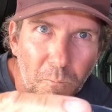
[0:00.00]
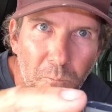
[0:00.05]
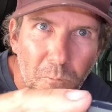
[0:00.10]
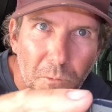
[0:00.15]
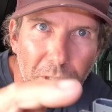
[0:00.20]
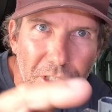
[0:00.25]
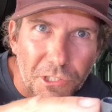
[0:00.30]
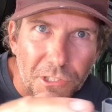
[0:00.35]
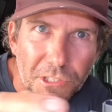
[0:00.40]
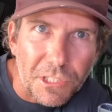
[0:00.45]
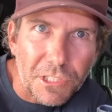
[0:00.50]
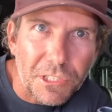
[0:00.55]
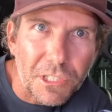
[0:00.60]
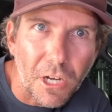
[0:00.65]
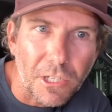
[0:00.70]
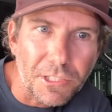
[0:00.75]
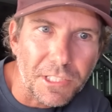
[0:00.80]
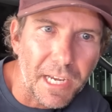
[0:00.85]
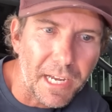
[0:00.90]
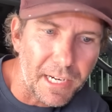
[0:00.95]
which I just
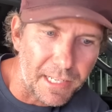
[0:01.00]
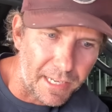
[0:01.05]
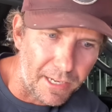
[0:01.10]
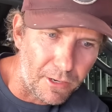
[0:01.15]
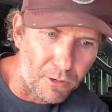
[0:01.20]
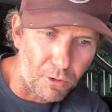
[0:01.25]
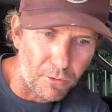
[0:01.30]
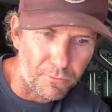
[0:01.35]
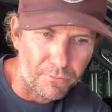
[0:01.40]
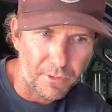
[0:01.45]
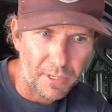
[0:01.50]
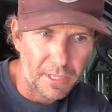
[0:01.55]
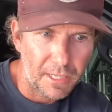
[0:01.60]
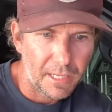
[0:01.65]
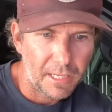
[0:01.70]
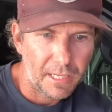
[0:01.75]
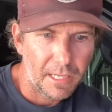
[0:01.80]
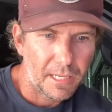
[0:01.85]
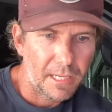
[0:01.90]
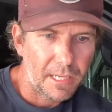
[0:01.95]
showed you how to get off.
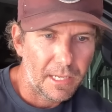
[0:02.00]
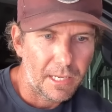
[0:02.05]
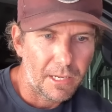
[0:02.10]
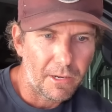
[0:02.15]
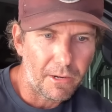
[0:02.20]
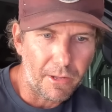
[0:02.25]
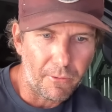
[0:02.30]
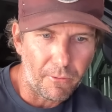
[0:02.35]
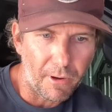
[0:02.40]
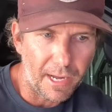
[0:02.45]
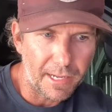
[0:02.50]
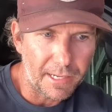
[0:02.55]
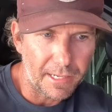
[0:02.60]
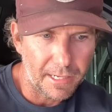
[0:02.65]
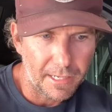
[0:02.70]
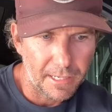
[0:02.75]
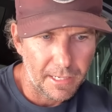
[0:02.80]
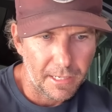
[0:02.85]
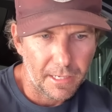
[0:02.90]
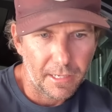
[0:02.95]
Anyway,
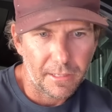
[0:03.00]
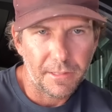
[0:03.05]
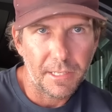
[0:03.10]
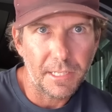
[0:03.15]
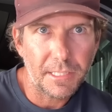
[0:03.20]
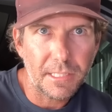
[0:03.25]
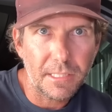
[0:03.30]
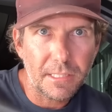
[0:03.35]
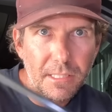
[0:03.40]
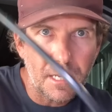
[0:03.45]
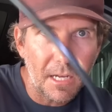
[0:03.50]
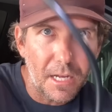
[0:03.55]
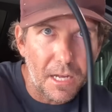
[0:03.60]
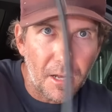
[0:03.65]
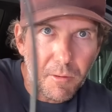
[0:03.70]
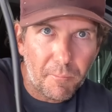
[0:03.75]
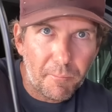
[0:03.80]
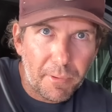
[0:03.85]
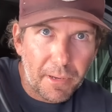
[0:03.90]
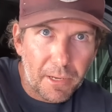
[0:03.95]
this is the
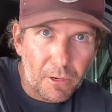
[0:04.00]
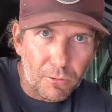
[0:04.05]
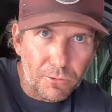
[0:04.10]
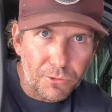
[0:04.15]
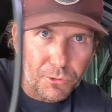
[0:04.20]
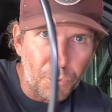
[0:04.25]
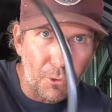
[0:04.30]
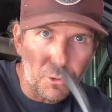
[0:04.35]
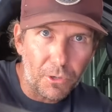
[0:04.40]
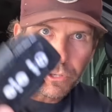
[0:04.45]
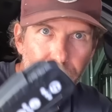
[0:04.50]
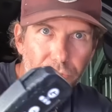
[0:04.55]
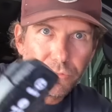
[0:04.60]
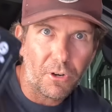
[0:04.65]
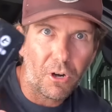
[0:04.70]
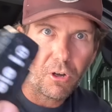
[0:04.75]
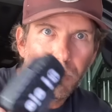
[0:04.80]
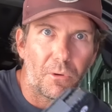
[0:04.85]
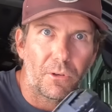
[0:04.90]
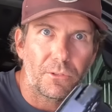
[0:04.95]
Pedal Torq
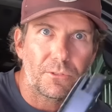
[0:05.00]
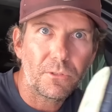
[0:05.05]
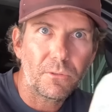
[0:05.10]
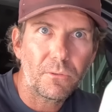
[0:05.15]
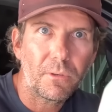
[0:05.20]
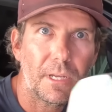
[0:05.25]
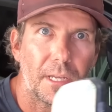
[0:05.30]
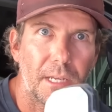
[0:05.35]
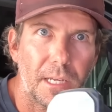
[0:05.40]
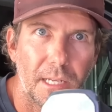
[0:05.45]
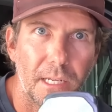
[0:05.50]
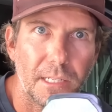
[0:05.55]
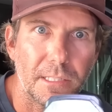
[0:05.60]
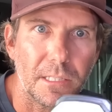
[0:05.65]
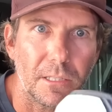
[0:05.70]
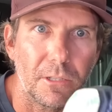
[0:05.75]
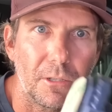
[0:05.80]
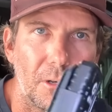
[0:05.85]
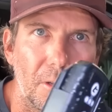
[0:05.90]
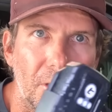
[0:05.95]
control module. Here's
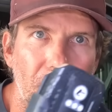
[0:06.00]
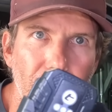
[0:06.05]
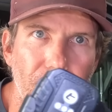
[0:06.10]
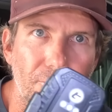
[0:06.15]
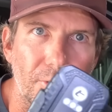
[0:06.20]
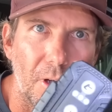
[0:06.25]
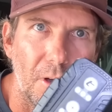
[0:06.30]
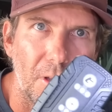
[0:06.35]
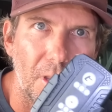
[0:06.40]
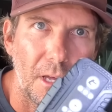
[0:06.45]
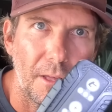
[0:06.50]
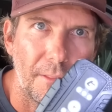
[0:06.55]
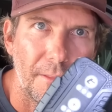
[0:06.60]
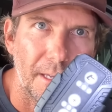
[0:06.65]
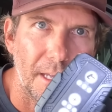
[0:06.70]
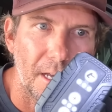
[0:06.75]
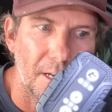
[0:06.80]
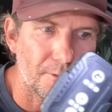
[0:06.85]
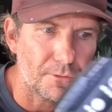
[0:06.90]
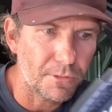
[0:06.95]
your little controller that
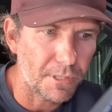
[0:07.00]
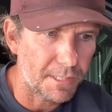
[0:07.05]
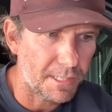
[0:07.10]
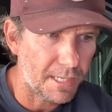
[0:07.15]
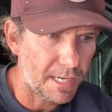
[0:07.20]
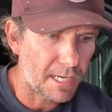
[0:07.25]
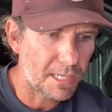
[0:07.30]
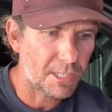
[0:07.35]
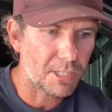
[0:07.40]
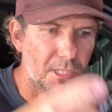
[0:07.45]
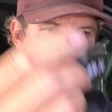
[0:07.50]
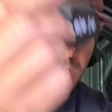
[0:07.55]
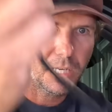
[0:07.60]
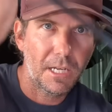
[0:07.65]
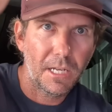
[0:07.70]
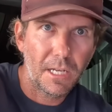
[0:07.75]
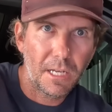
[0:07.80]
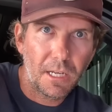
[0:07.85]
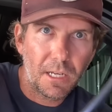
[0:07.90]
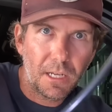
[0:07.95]
goes on your dash.
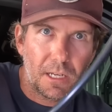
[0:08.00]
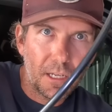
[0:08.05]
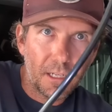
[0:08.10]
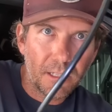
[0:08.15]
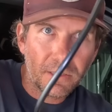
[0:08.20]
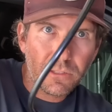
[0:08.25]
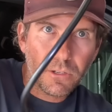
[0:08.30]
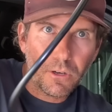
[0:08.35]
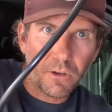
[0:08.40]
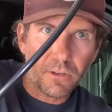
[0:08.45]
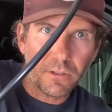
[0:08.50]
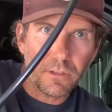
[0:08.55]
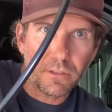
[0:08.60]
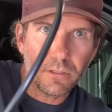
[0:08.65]
It's got